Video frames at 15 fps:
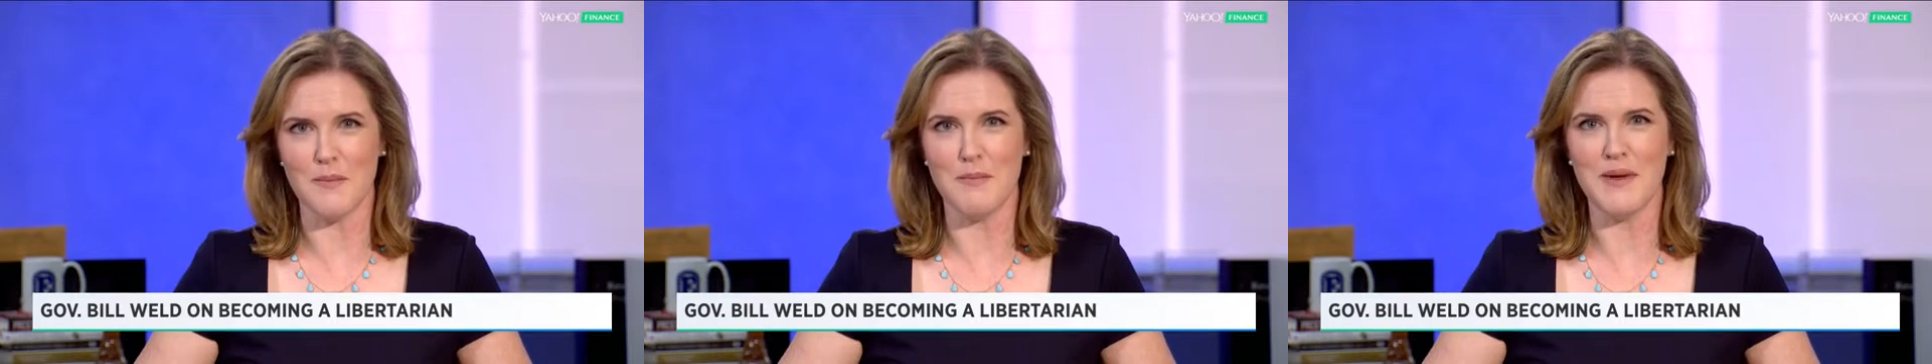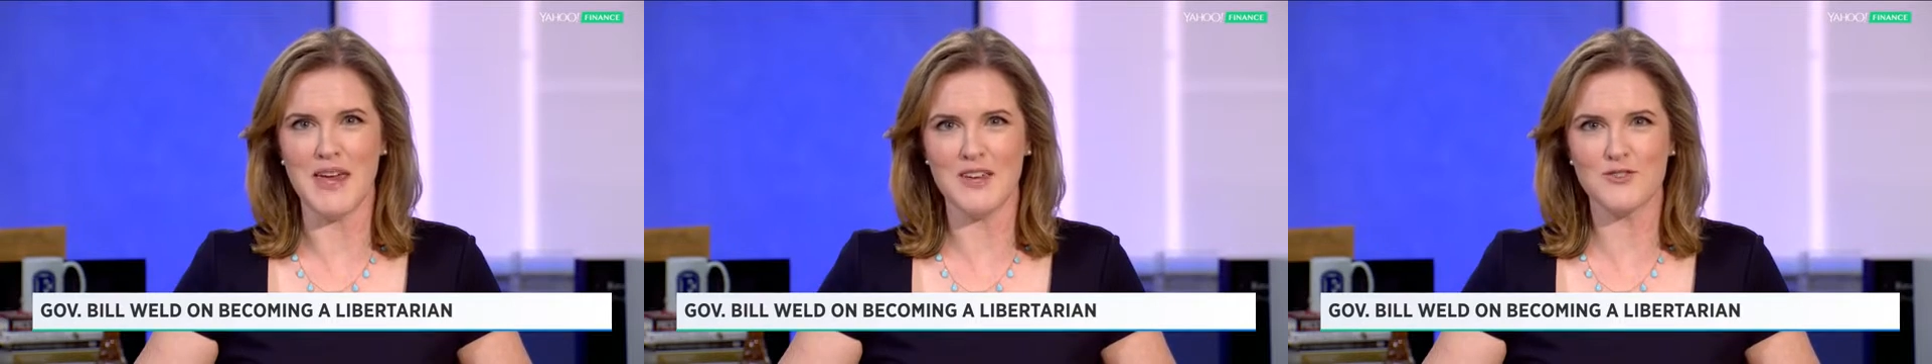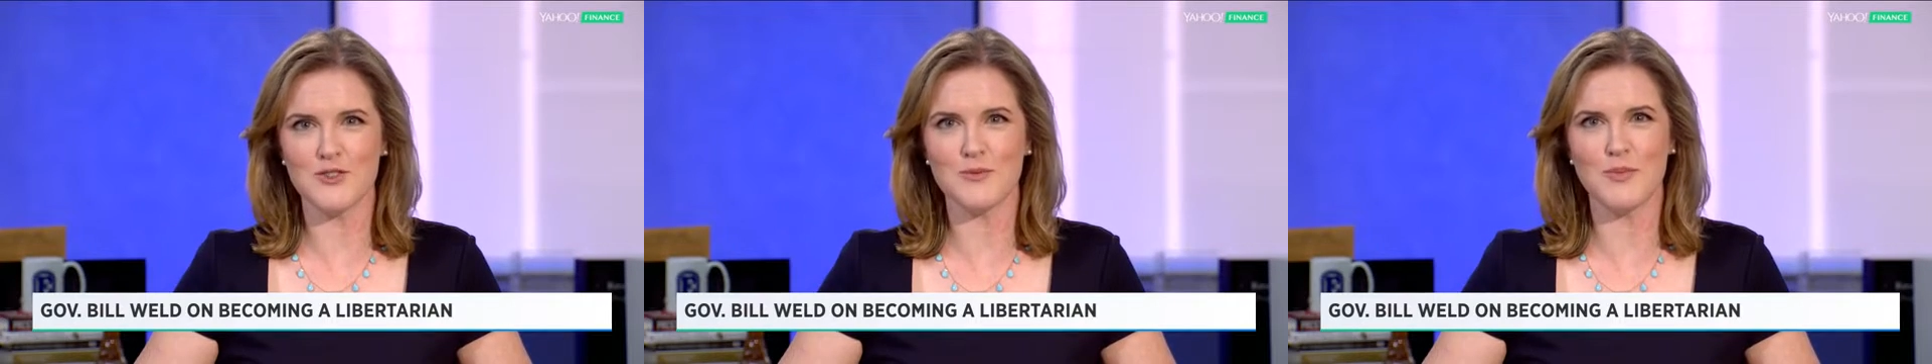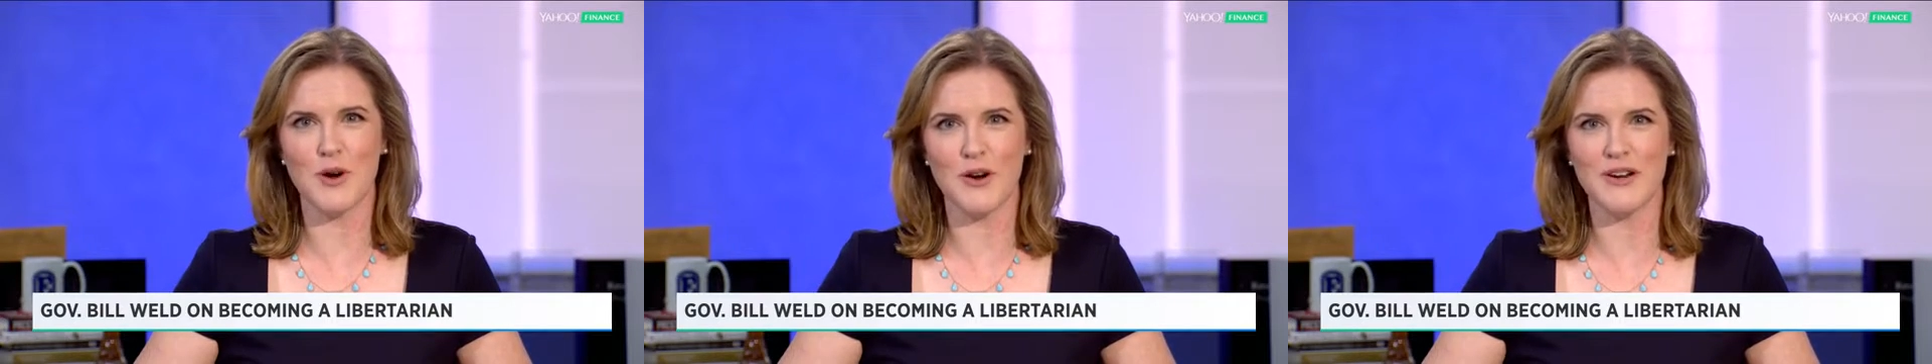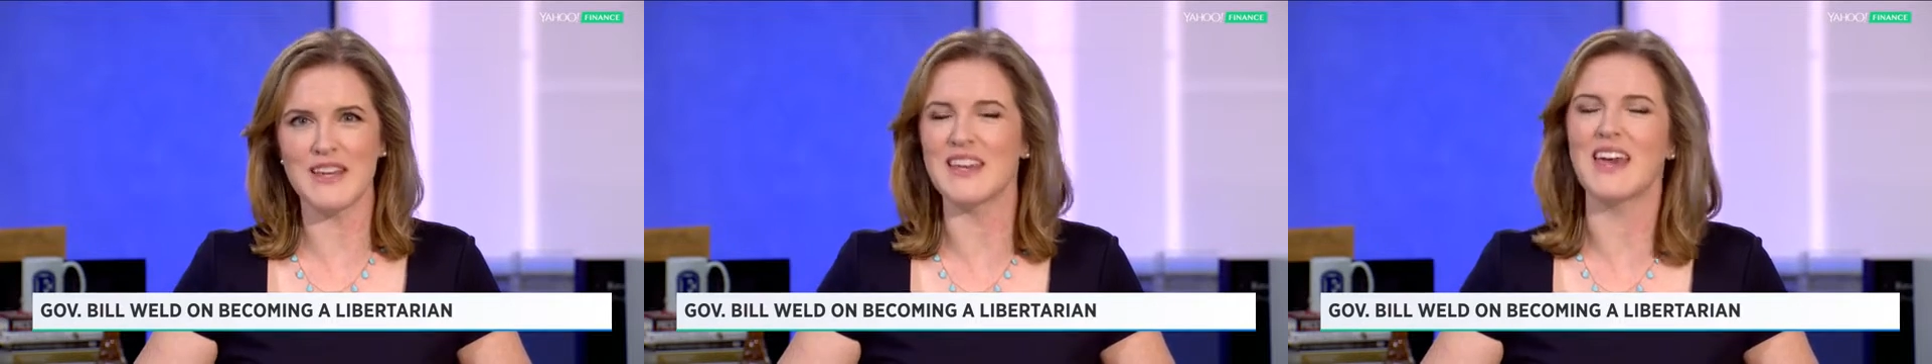major
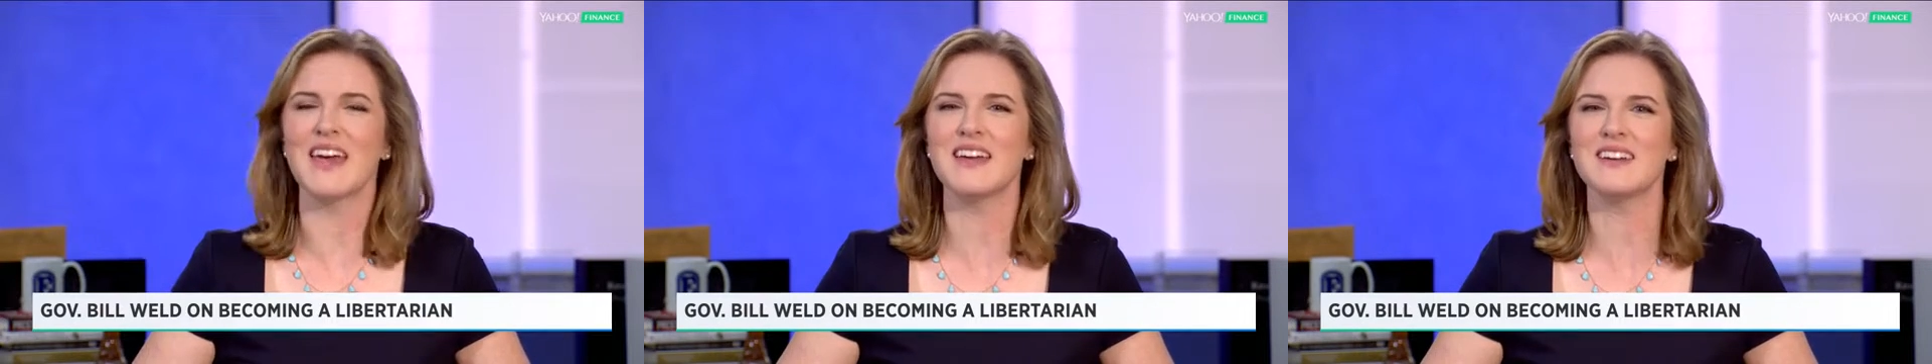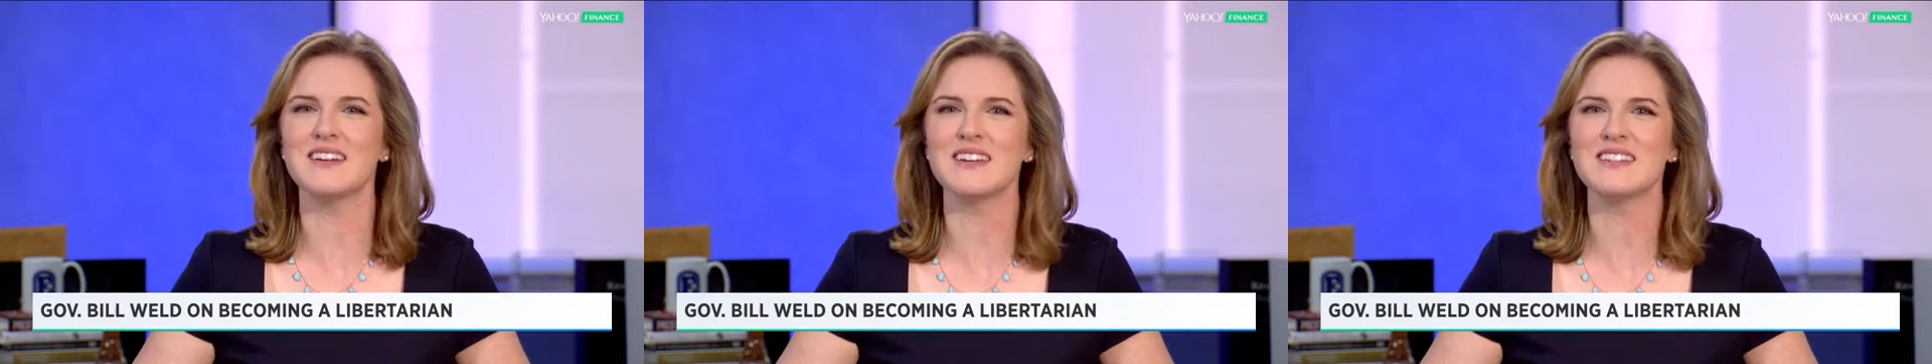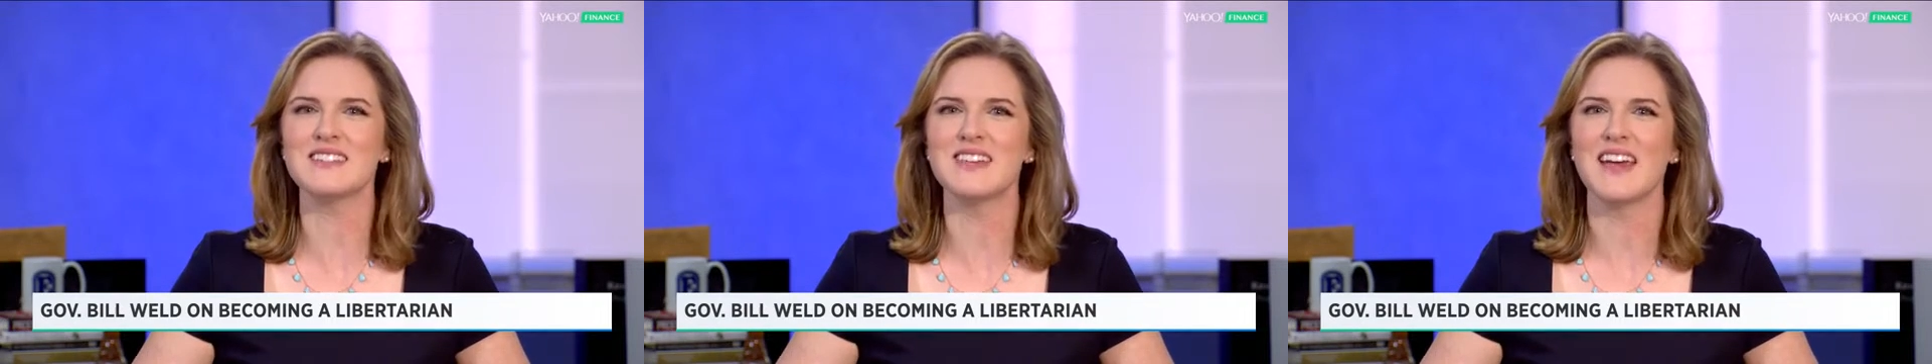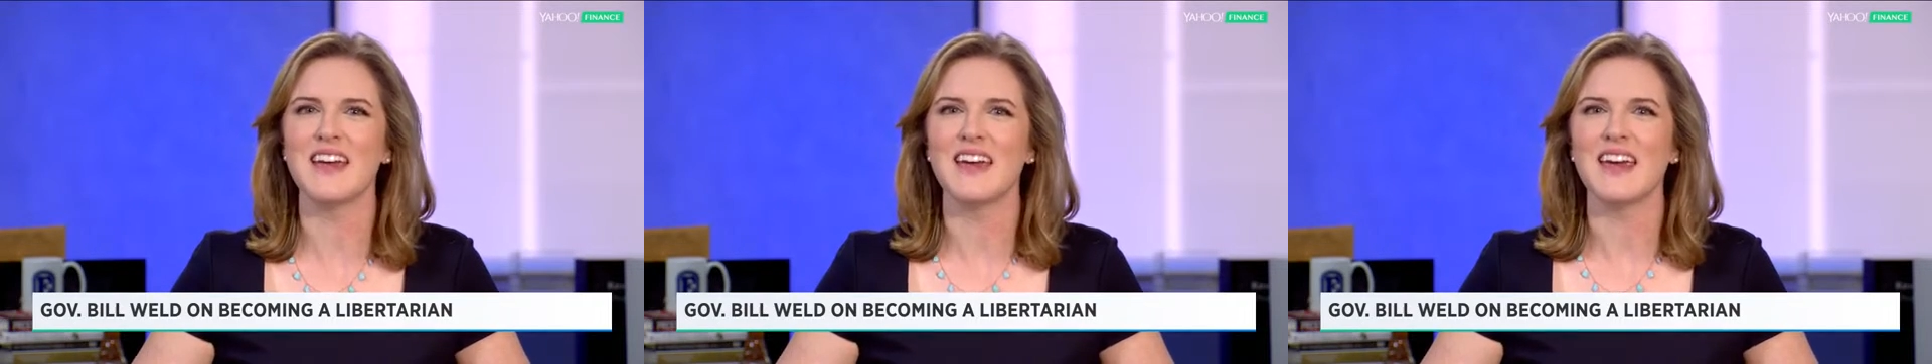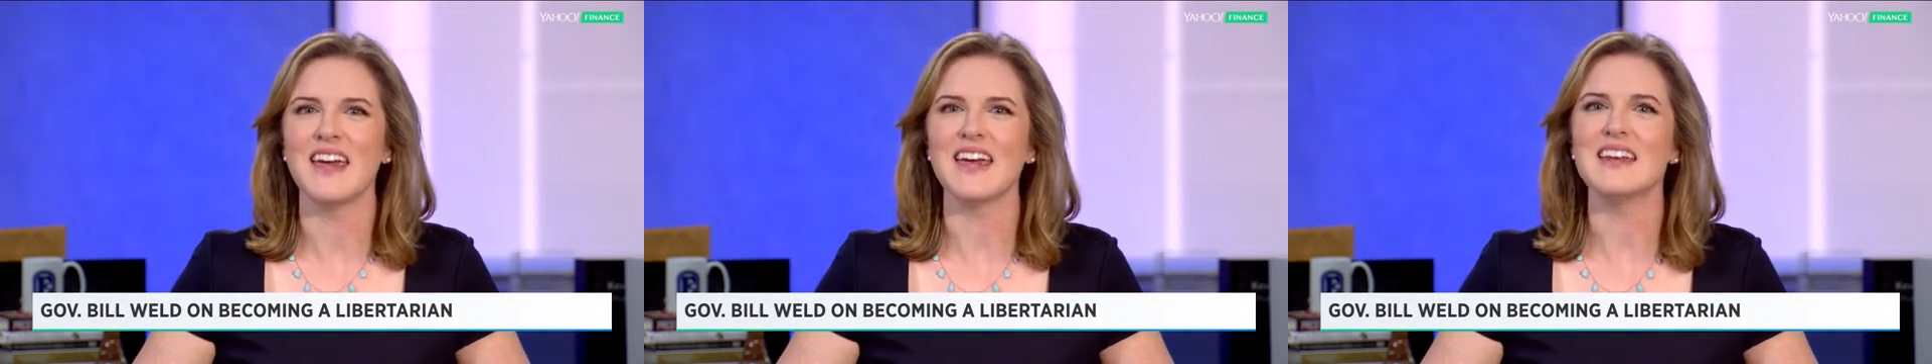party candidates
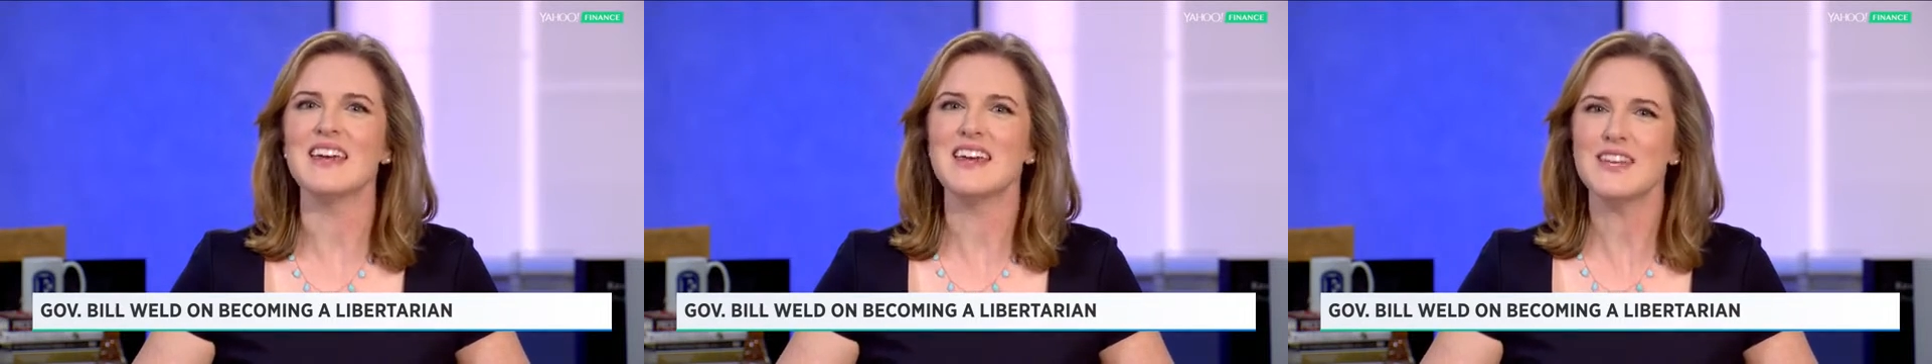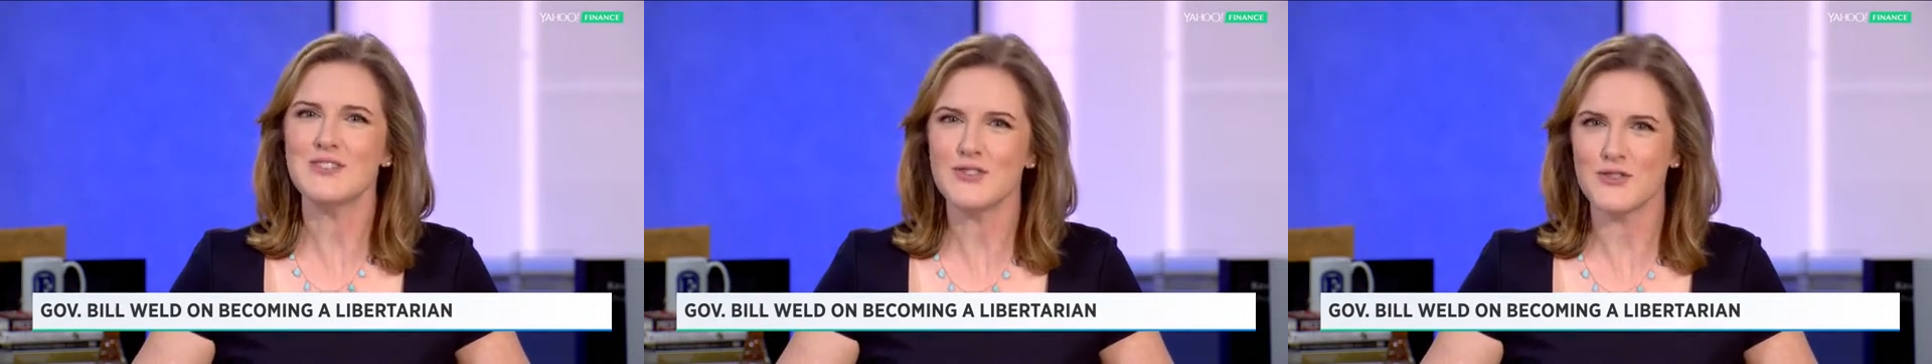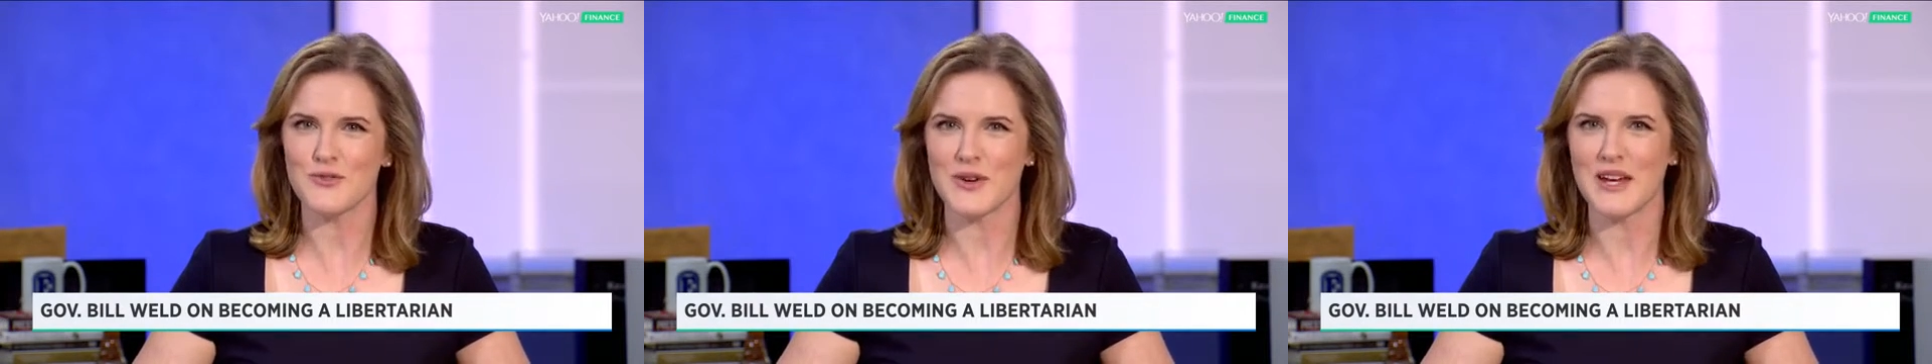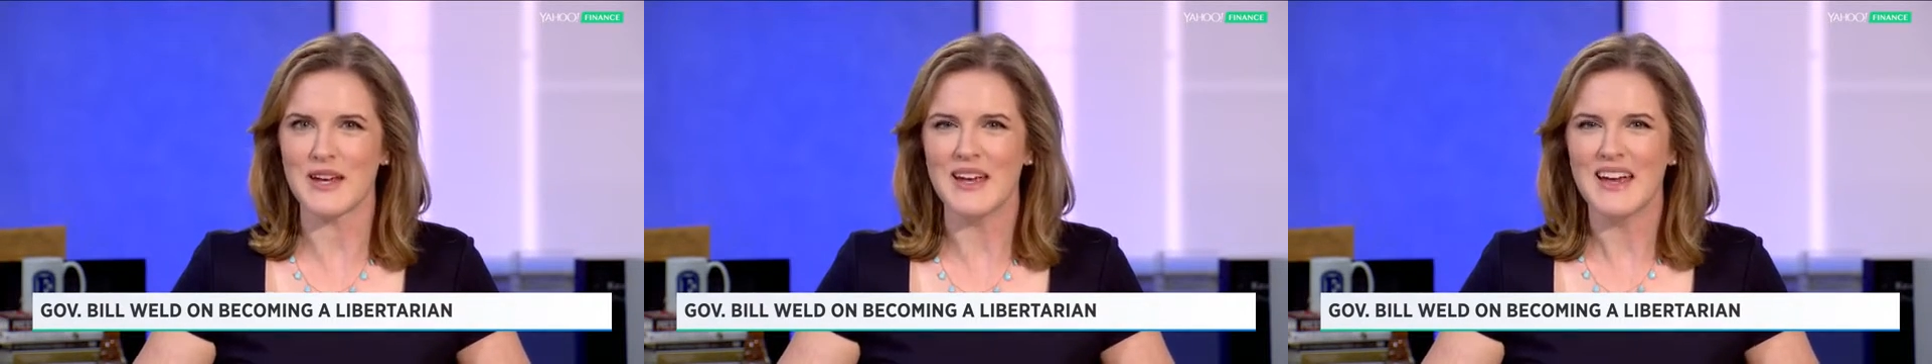in history.